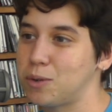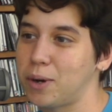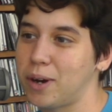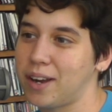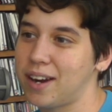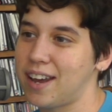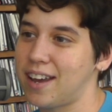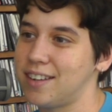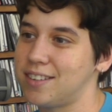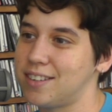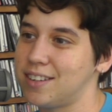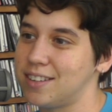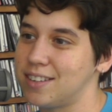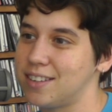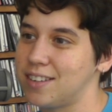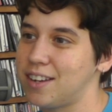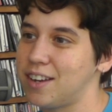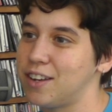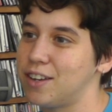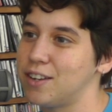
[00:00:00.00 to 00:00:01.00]
organizing
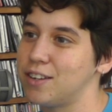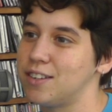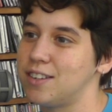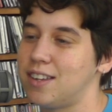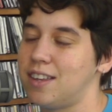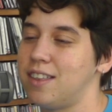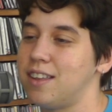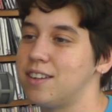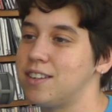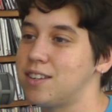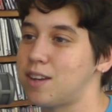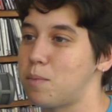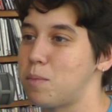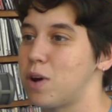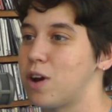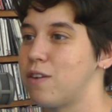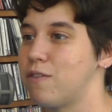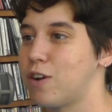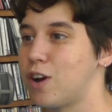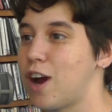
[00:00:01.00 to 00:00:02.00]
skills in the
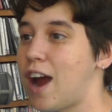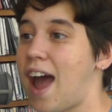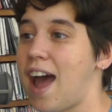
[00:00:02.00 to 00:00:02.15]
summer of her